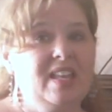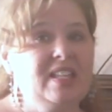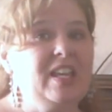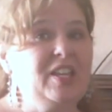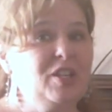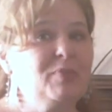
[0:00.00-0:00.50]

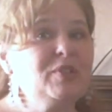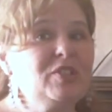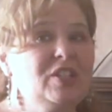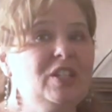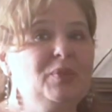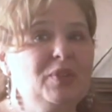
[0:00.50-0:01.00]
Take your
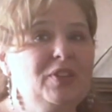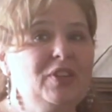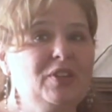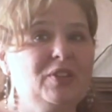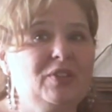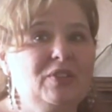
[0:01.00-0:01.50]
machine with
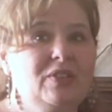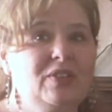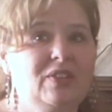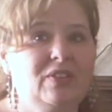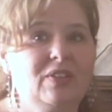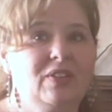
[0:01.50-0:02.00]
you.
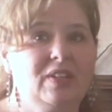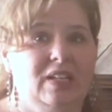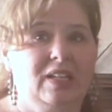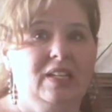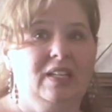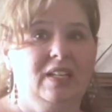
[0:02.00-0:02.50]

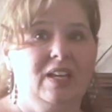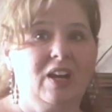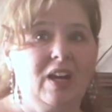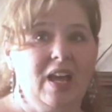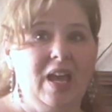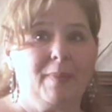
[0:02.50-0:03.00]

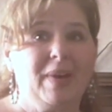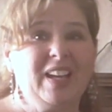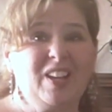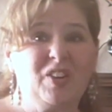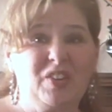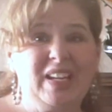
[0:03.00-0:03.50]
Am I
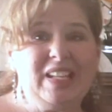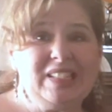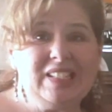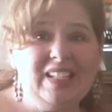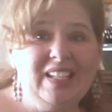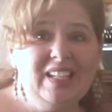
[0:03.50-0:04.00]

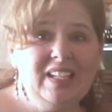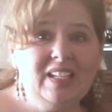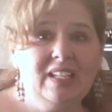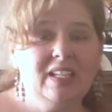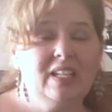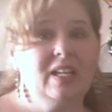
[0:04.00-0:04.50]
crazy?
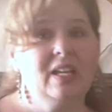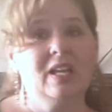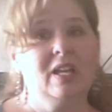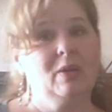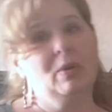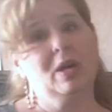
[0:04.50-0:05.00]

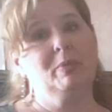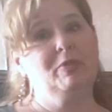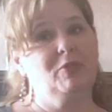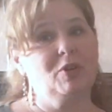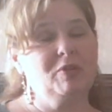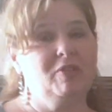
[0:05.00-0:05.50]
Well,
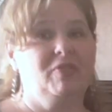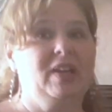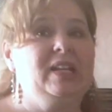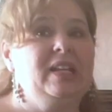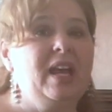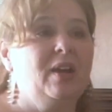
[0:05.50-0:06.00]
before we
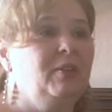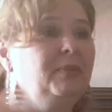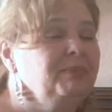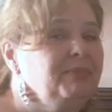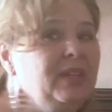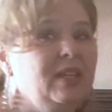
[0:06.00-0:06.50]
find out,
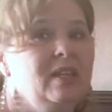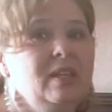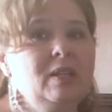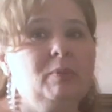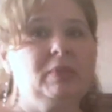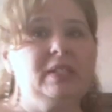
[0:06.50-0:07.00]

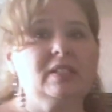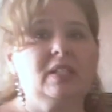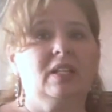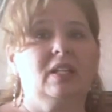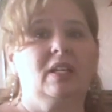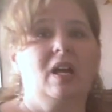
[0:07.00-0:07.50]
please
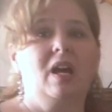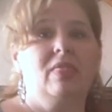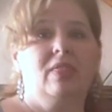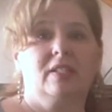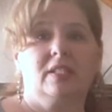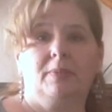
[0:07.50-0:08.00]
click on
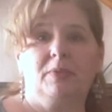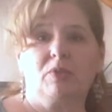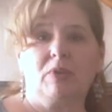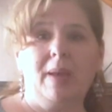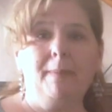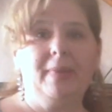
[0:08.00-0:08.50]
the
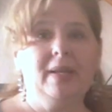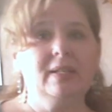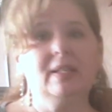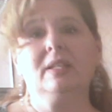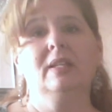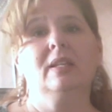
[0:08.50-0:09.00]
subscribe
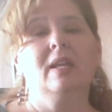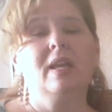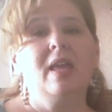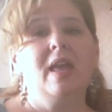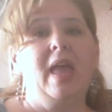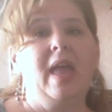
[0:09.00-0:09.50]
button
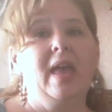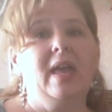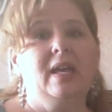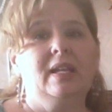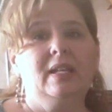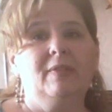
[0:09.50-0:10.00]

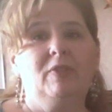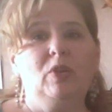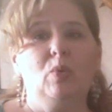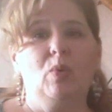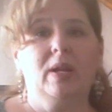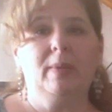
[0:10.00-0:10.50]
and if
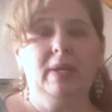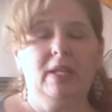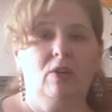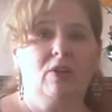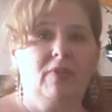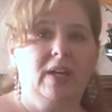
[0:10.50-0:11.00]
you want to be
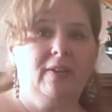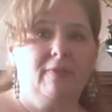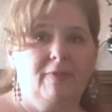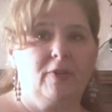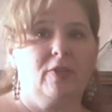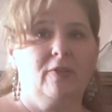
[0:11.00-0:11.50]
notified of
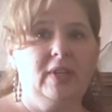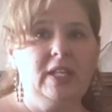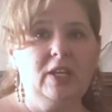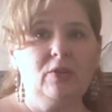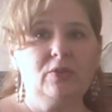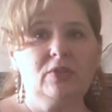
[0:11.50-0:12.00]
further
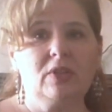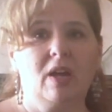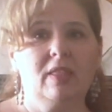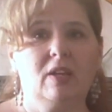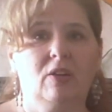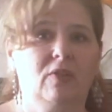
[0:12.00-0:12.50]
videos,
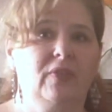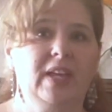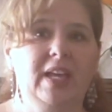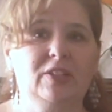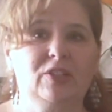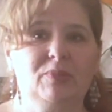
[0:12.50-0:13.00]
on the
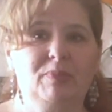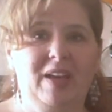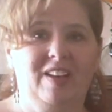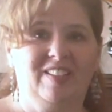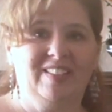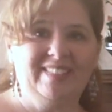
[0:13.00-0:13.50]
notification
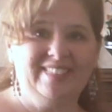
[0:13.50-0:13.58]
bell.